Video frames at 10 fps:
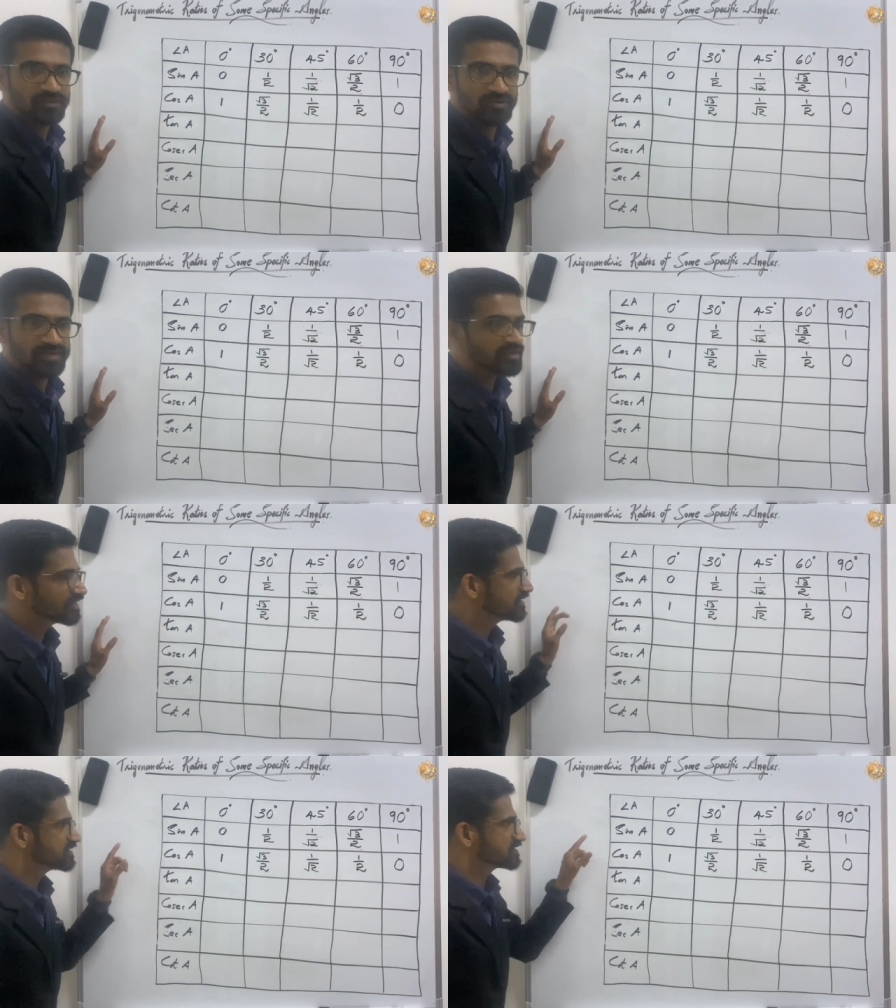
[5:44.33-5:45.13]

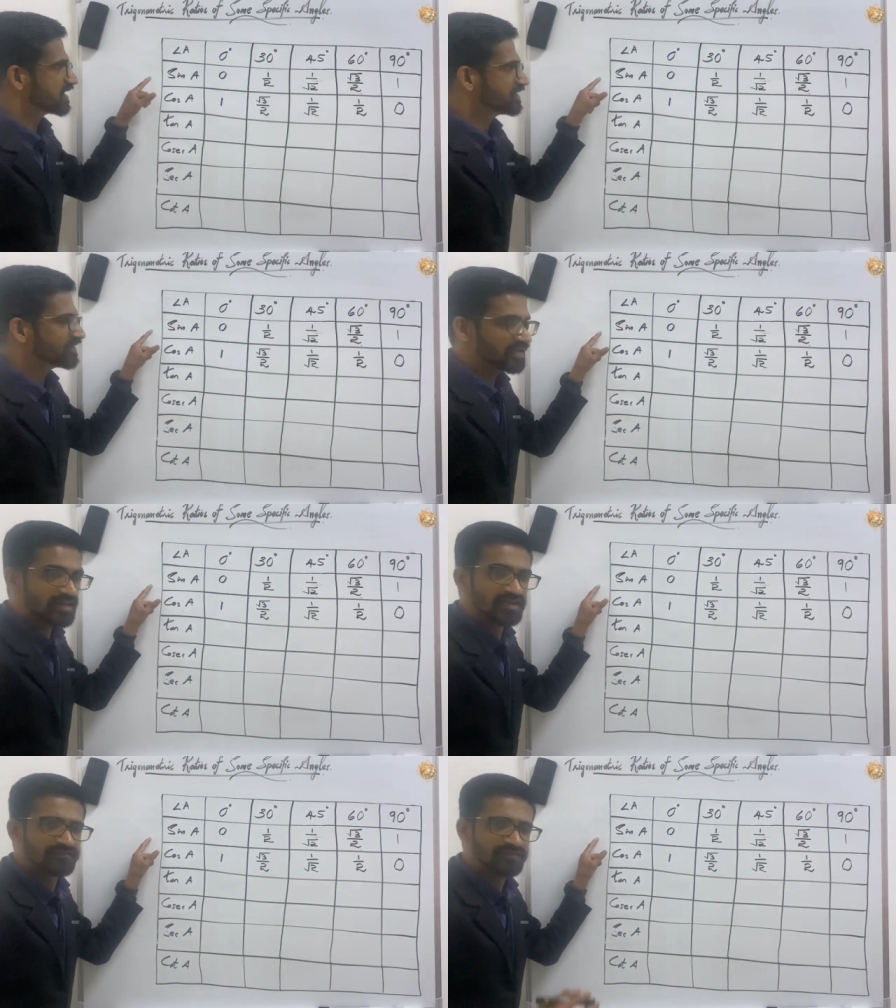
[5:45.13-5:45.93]
Okay, sine
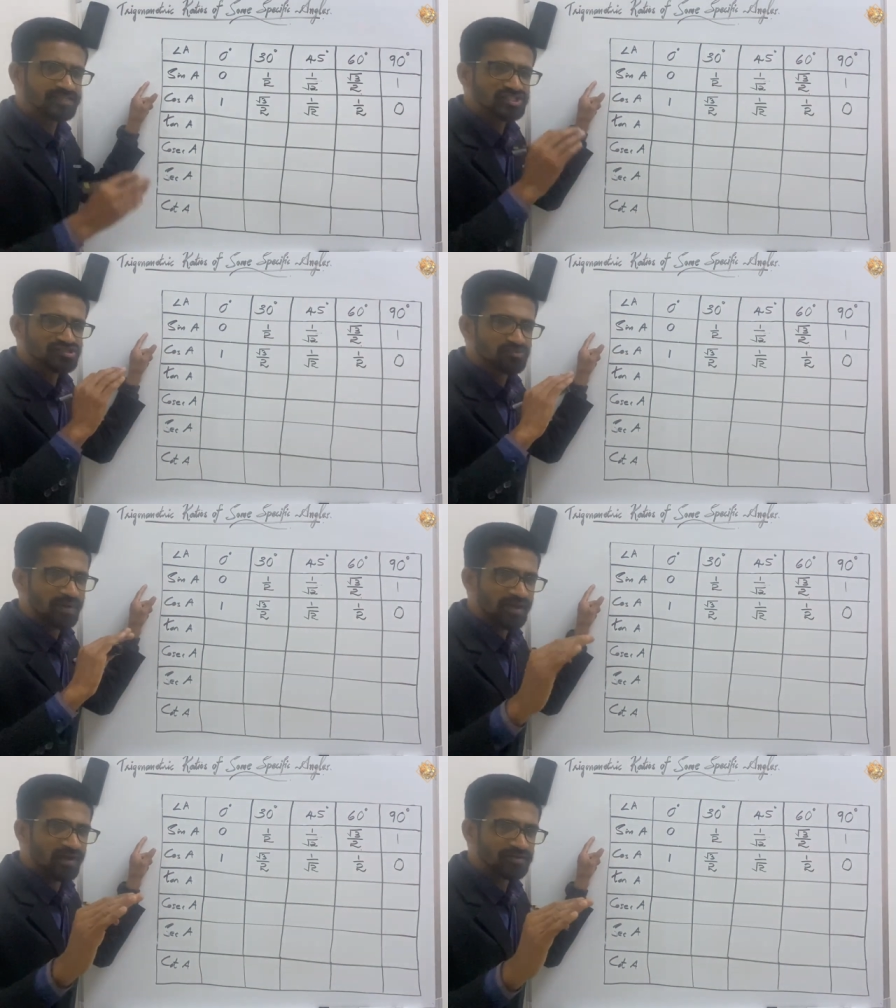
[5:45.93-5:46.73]
A we will just
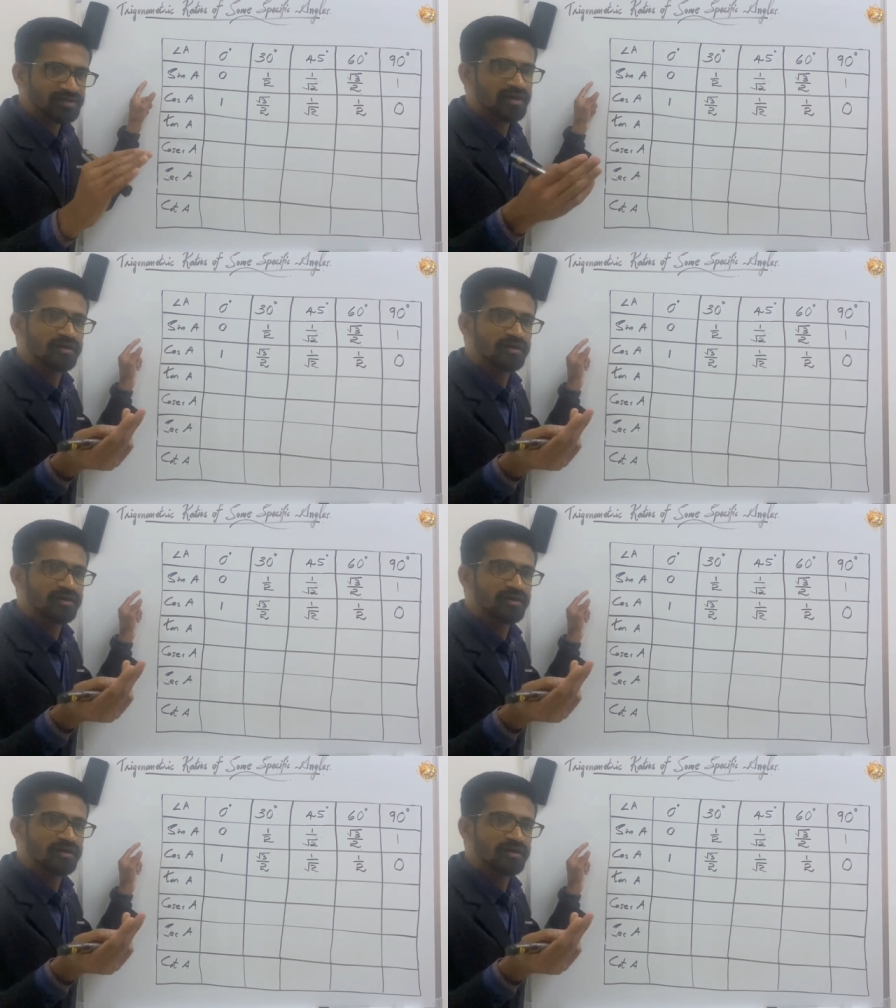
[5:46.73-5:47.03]
by heart.